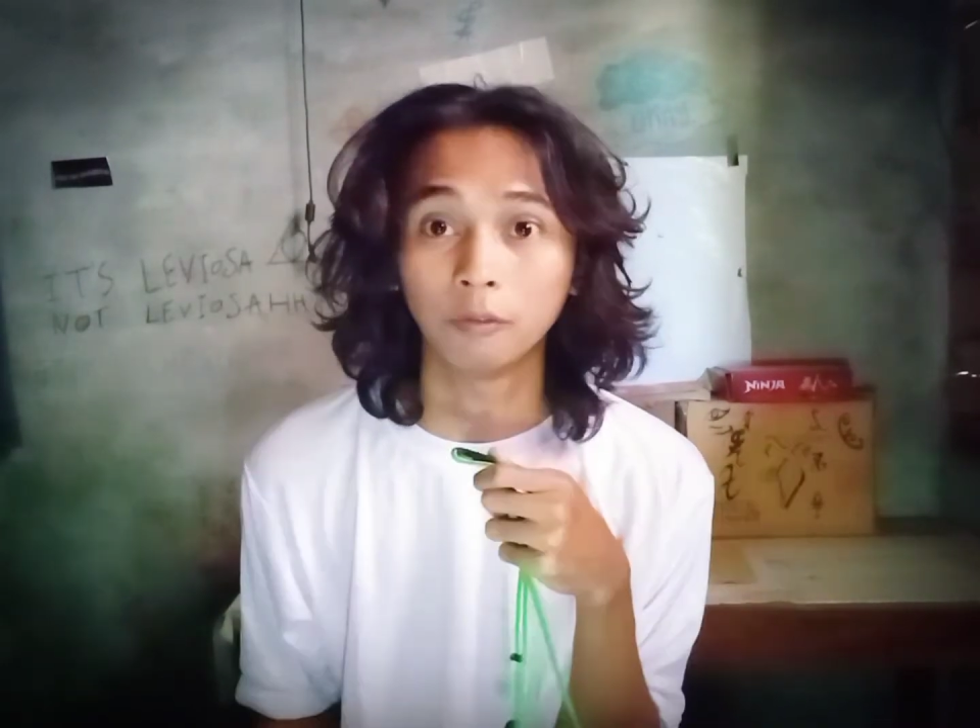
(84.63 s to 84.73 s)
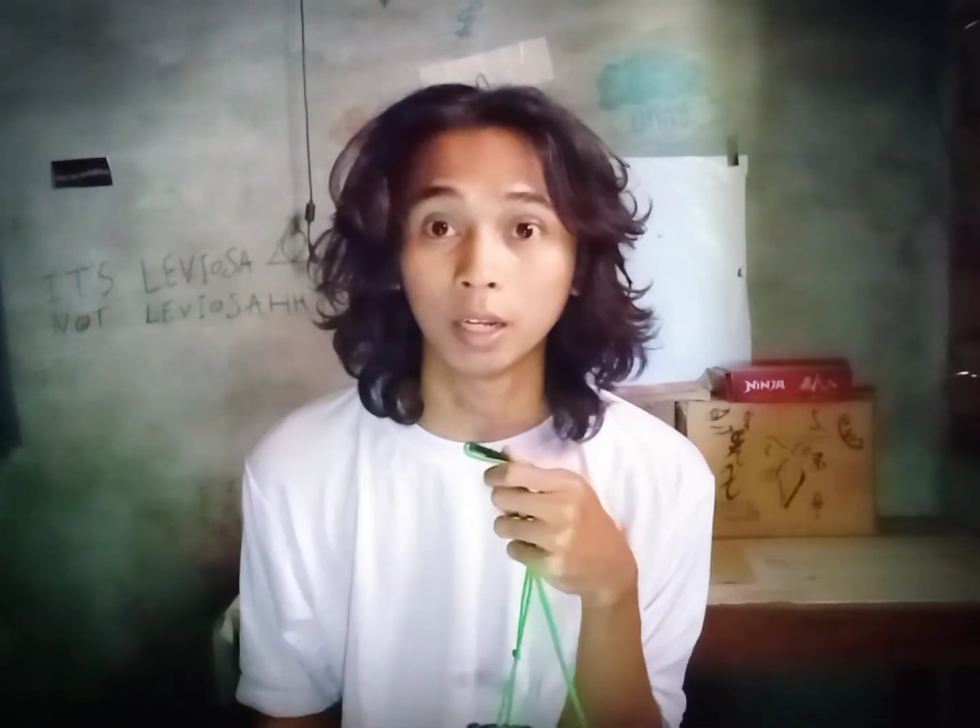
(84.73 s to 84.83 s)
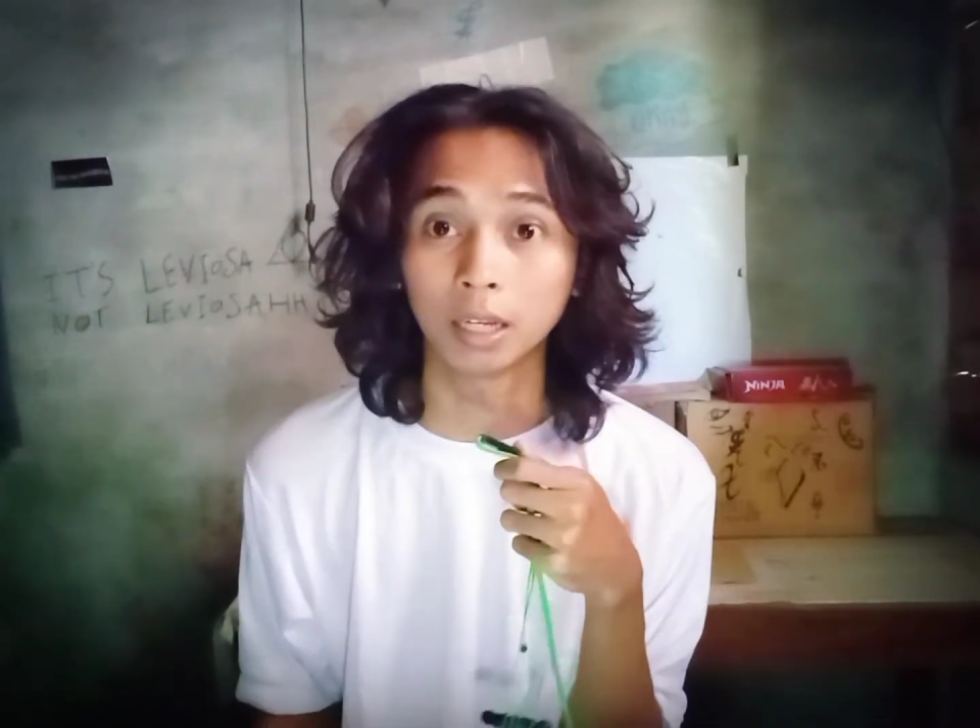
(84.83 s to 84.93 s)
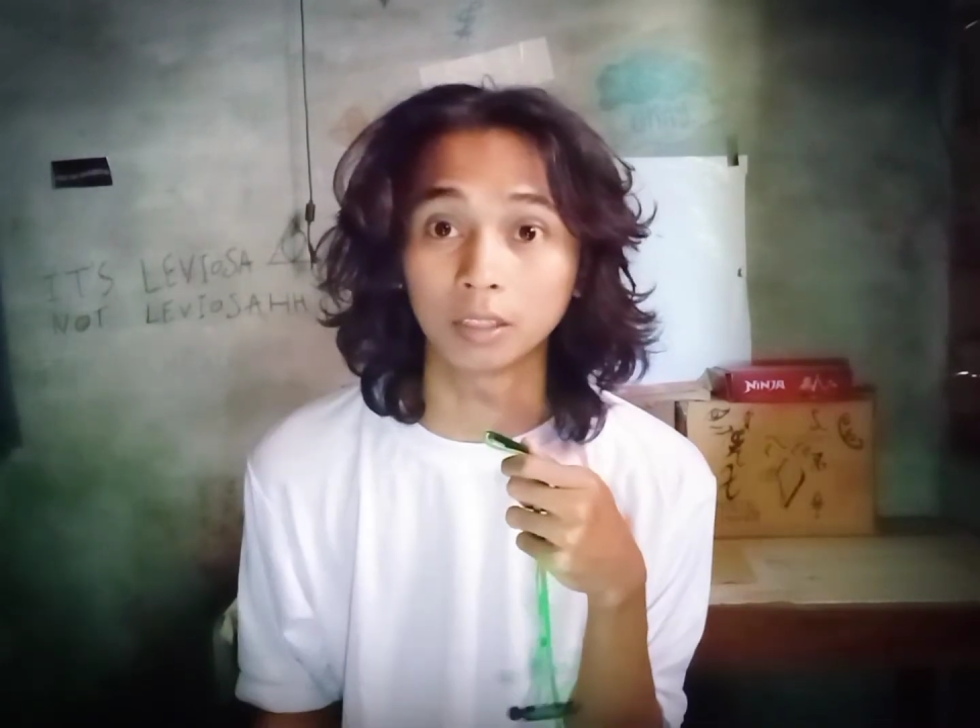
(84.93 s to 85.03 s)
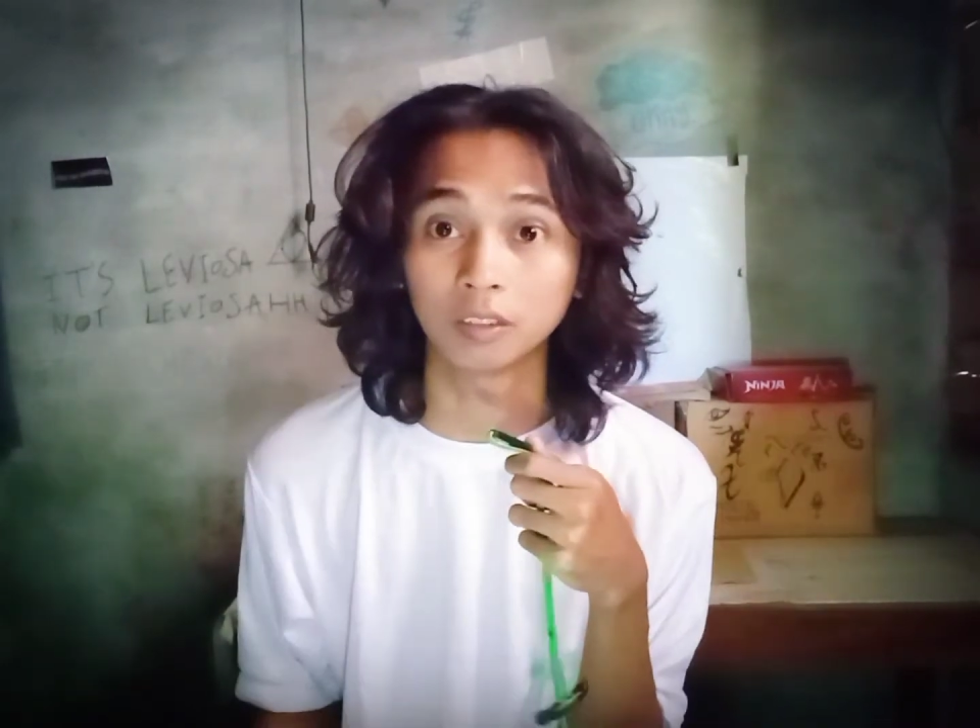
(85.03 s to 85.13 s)
I feel
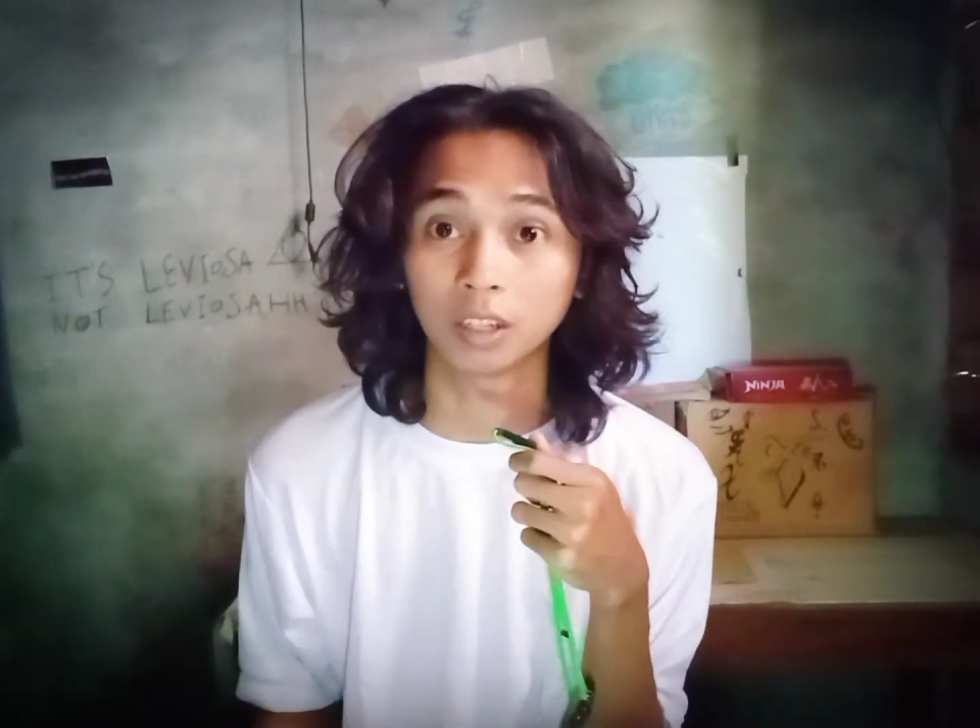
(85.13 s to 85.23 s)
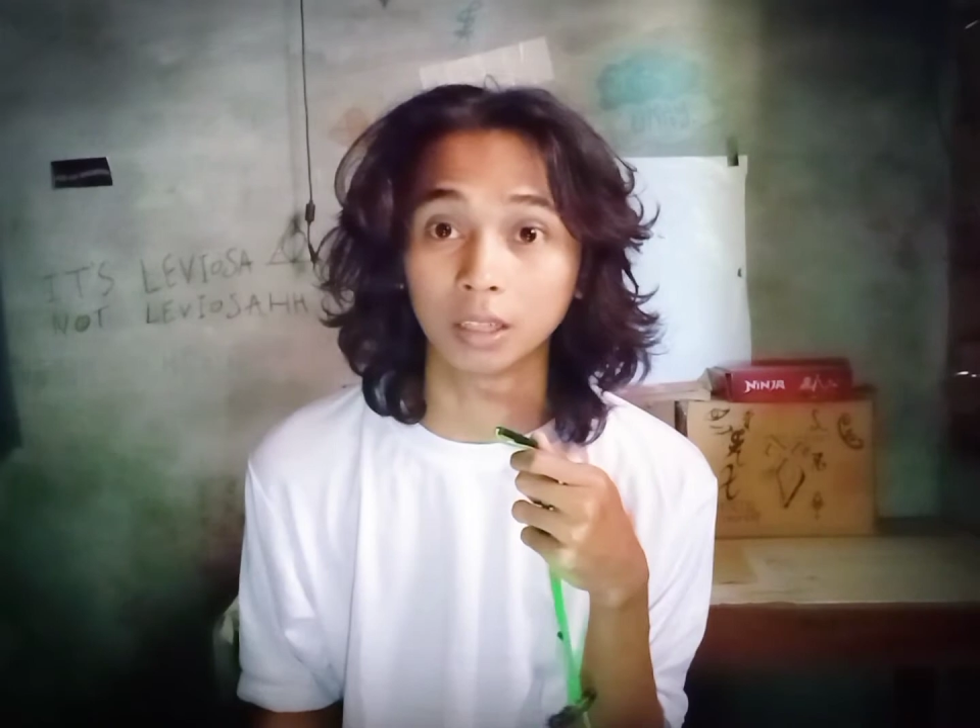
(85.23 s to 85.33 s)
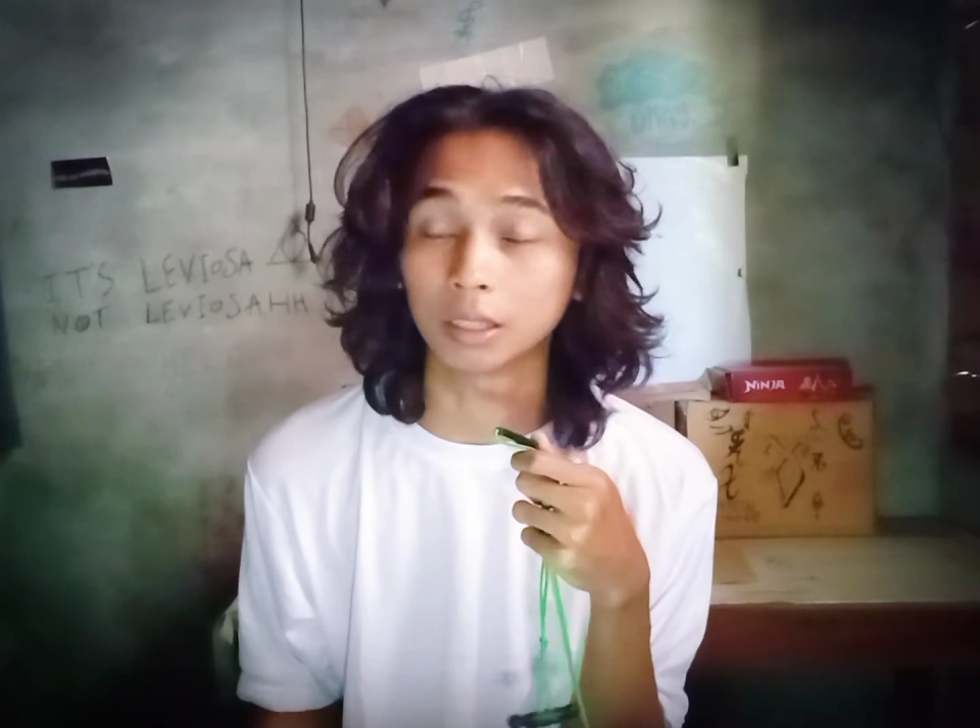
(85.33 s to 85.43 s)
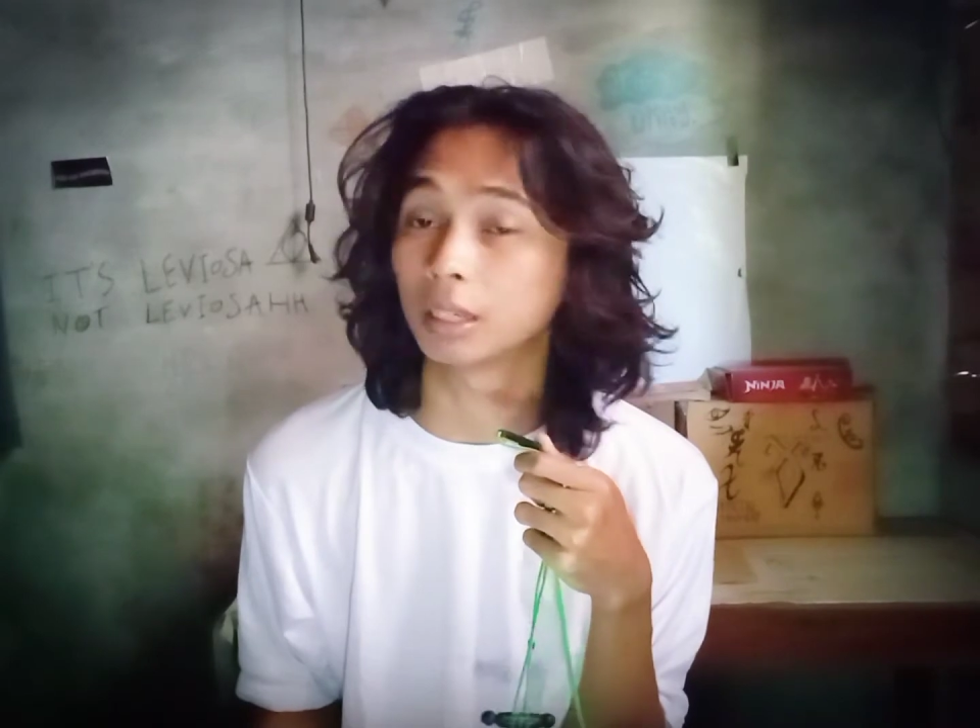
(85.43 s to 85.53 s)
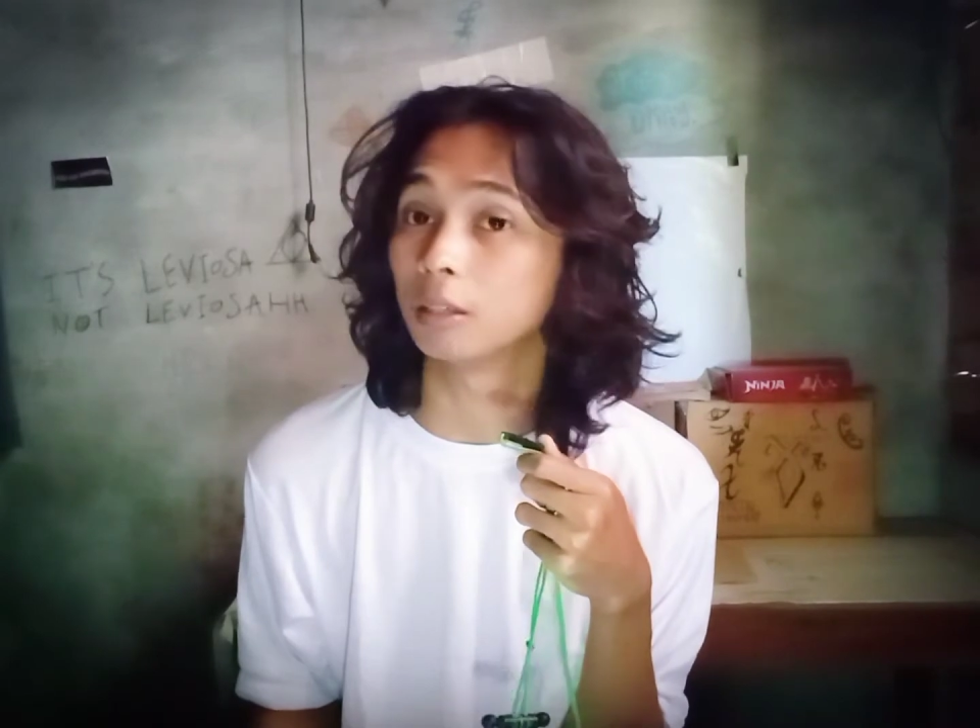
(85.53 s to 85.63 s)
like a
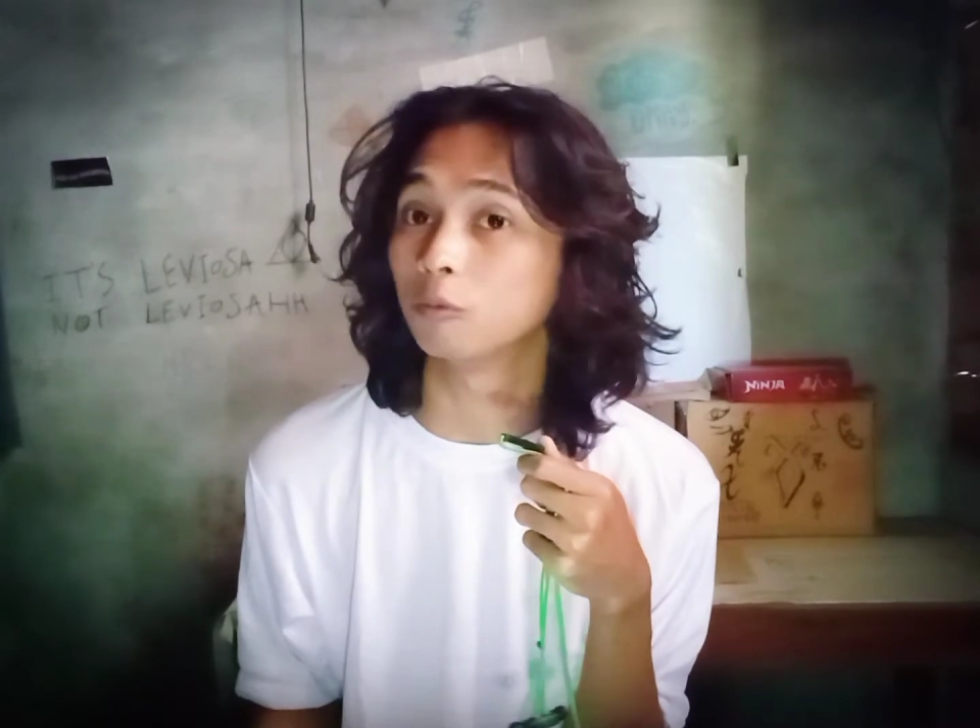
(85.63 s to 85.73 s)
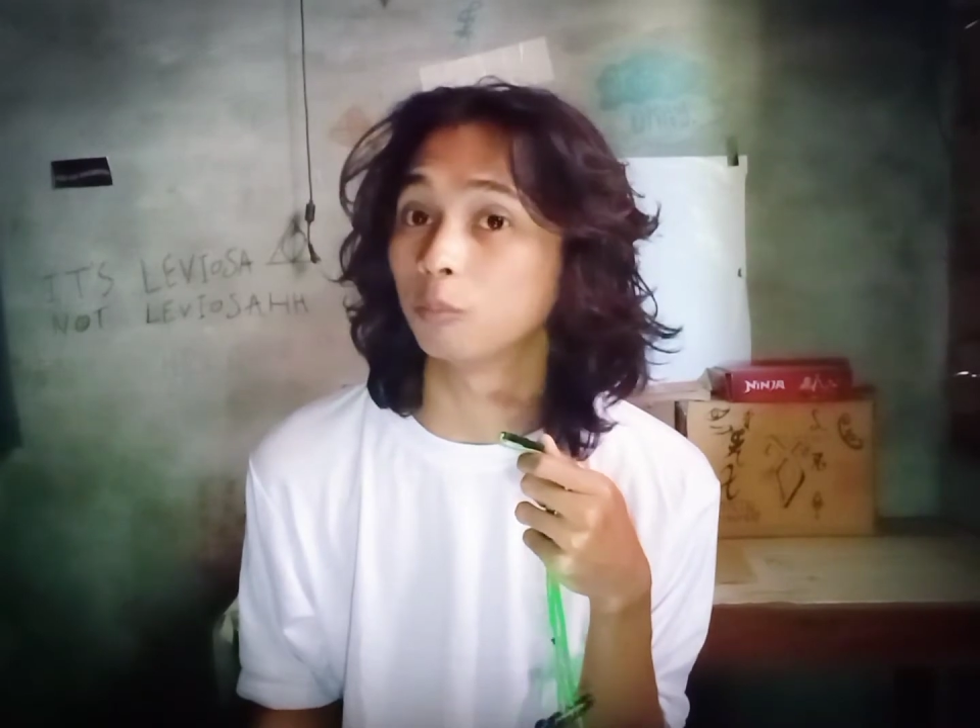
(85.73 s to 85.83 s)
child again